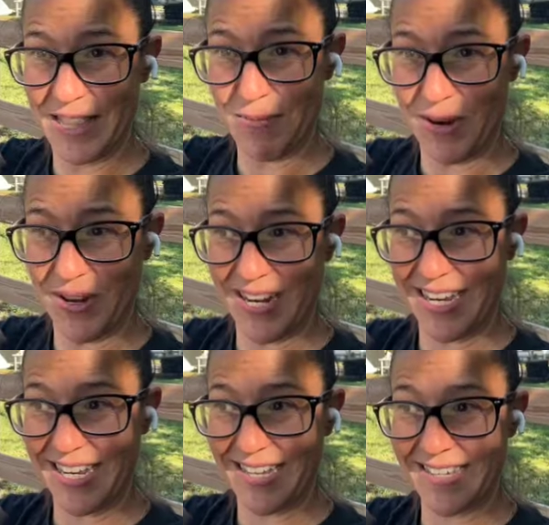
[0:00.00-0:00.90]
the barn
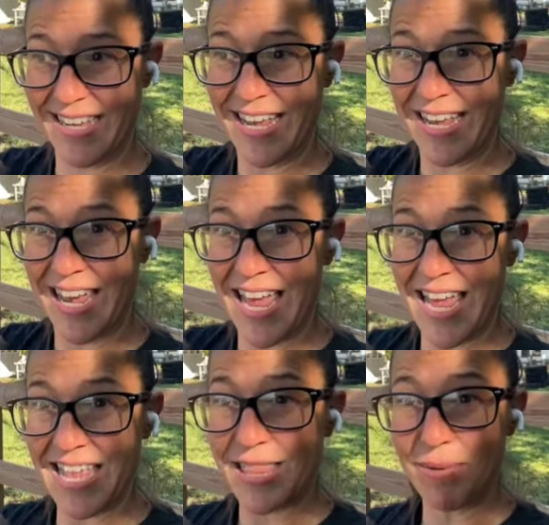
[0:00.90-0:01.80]
is
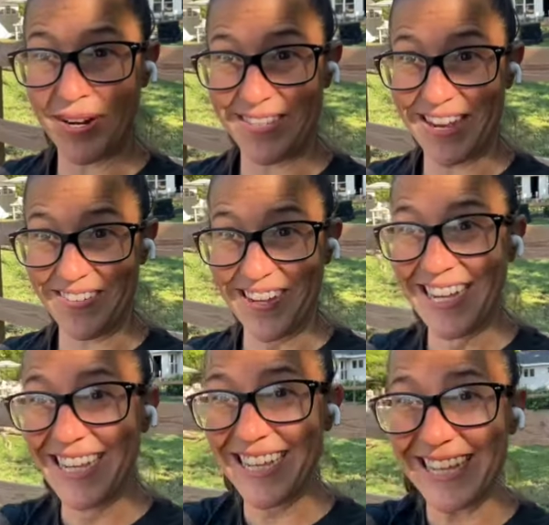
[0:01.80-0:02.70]
down.
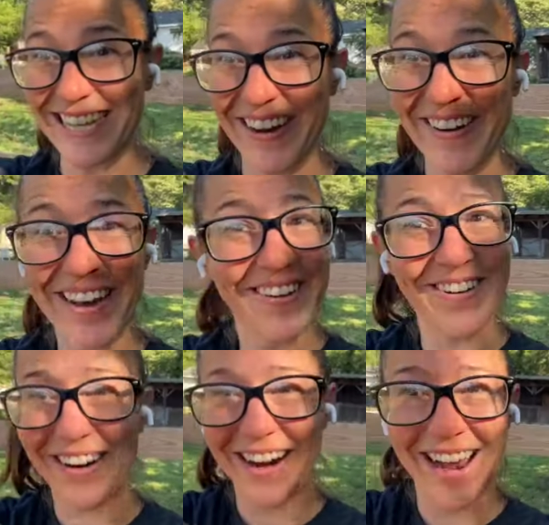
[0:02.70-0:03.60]
So
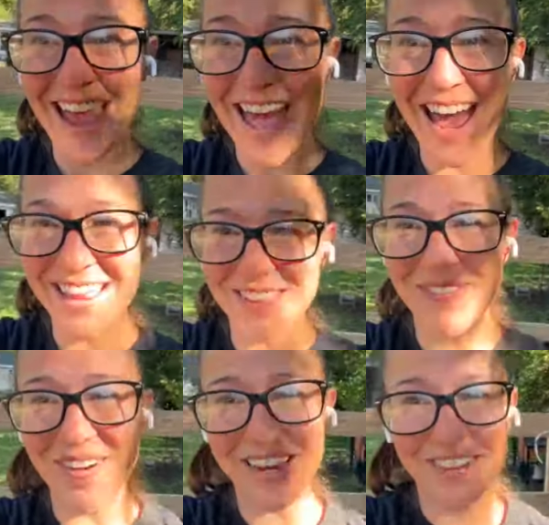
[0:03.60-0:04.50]
we're at the
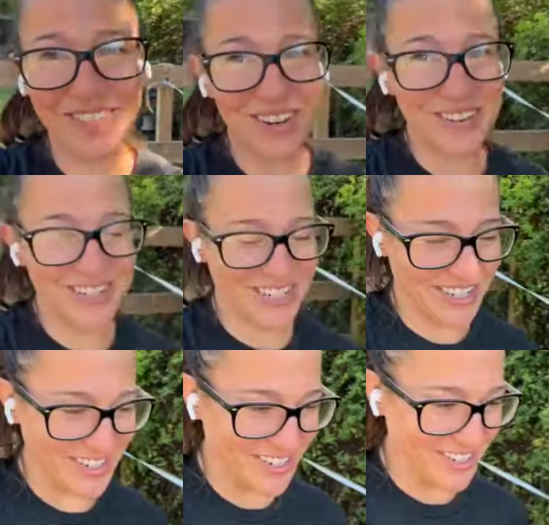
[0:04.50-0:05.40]
point of no
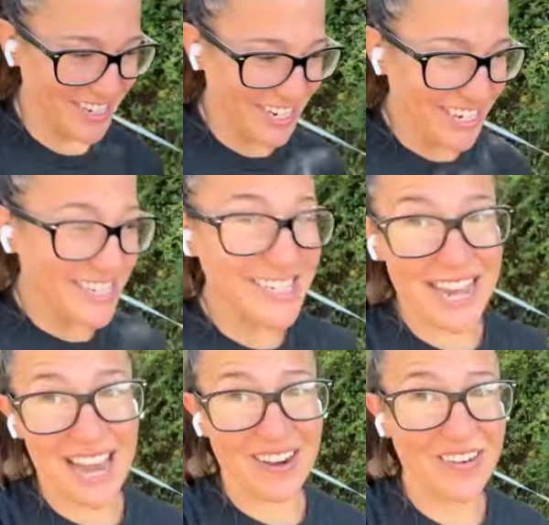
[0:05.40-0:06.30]
return
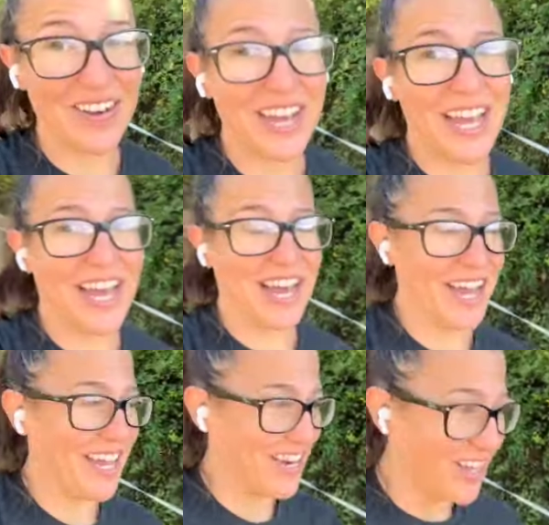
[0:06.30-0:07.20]
now.
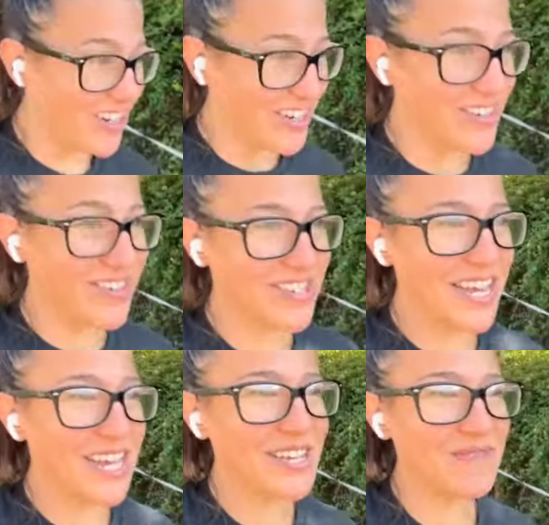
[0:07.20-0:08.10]
In other news,
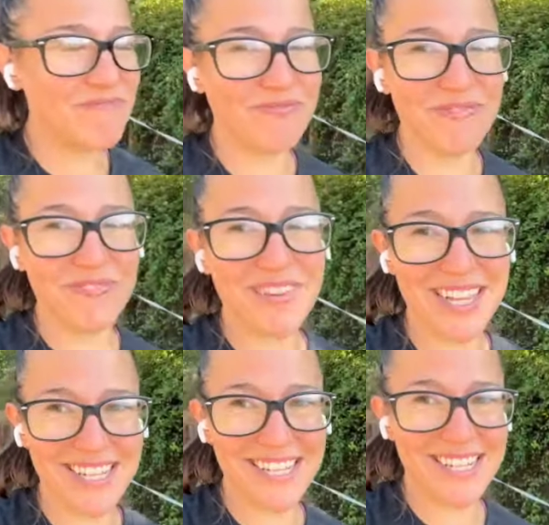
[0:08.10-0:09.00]

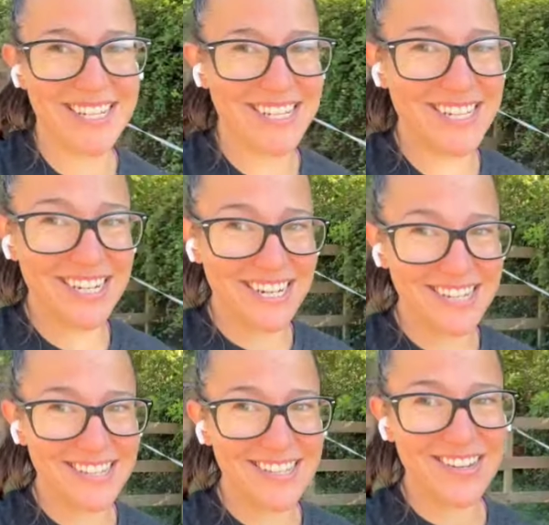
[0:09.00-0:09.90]
Melissa's
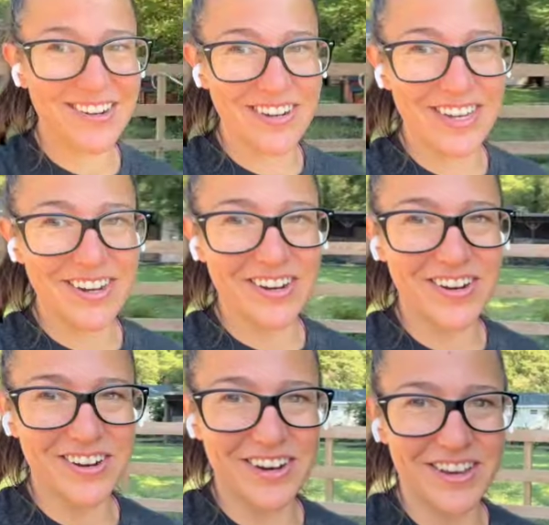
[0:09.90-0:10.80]
chickens are
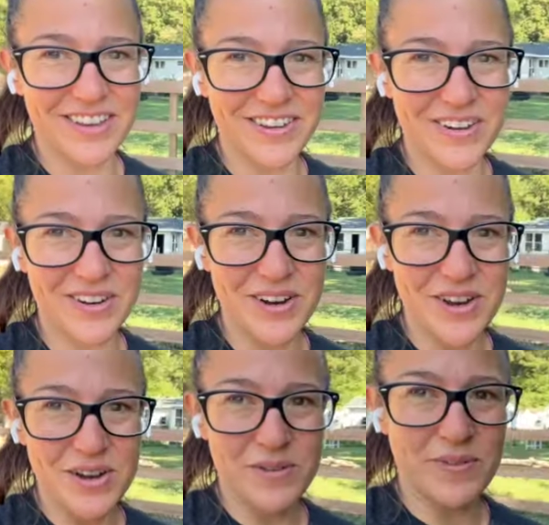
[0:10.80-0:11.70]
here. They're
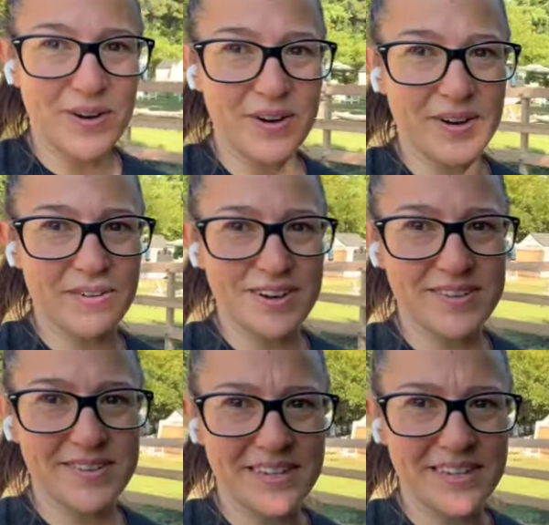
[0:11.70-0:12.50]
wandering around,